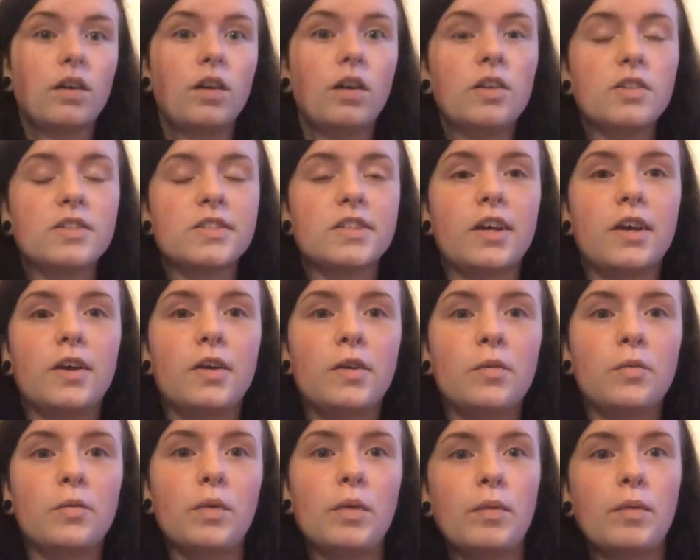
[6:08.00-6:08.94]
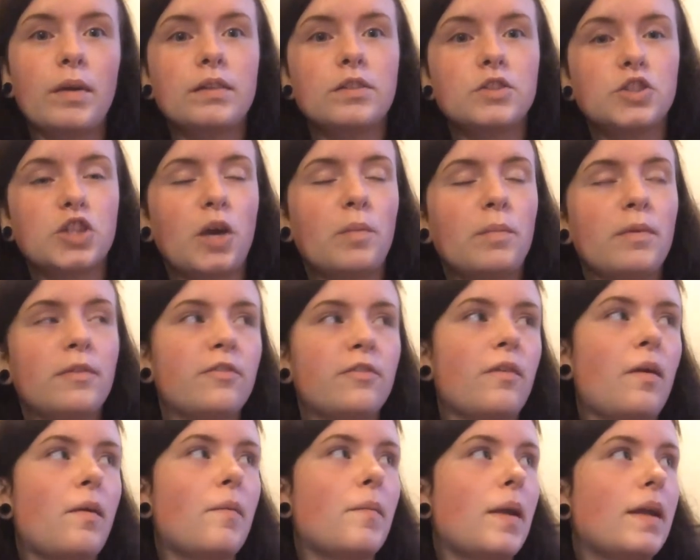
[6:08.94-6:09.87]
Also, we went shopping
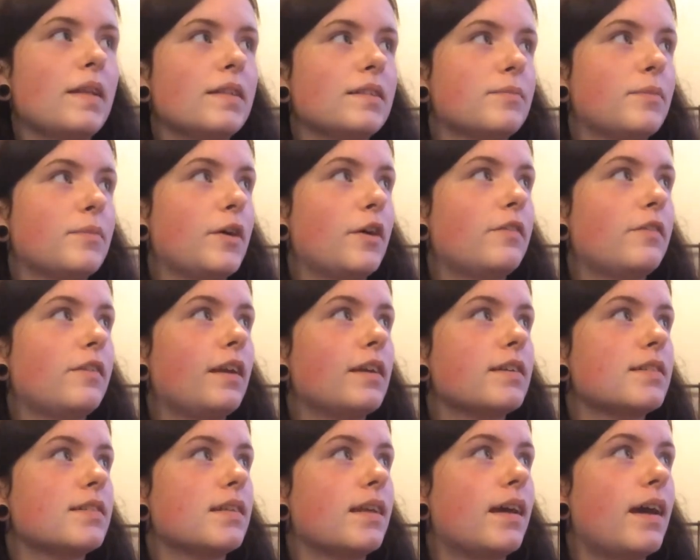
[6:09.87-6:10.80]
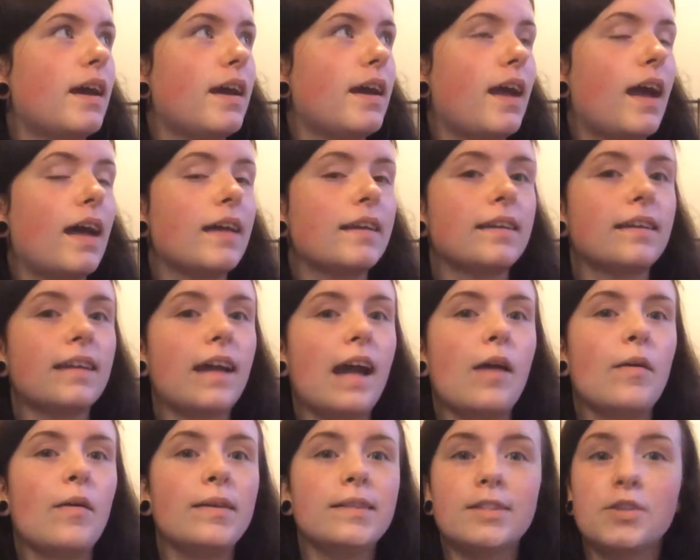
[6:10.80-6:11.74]
for our mate's birthday yesterday and
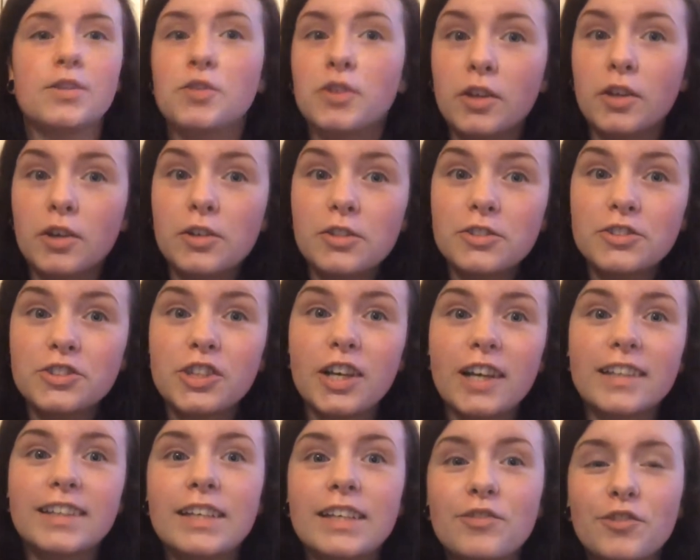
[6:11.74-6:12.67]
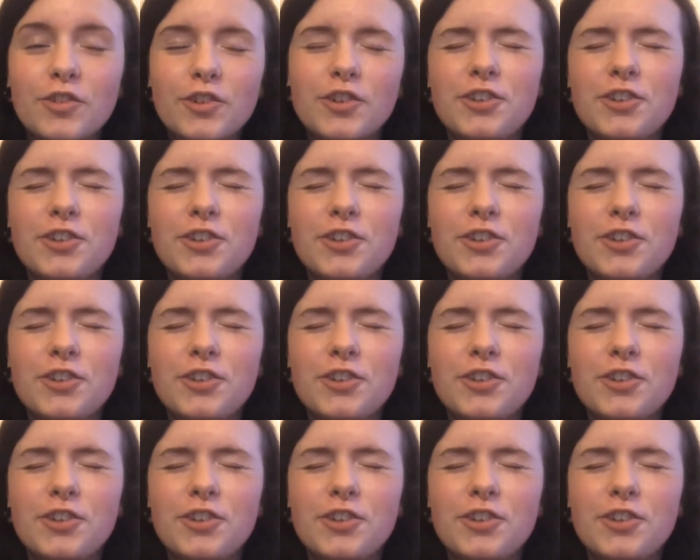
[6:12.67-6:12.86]
I went to Lush and they've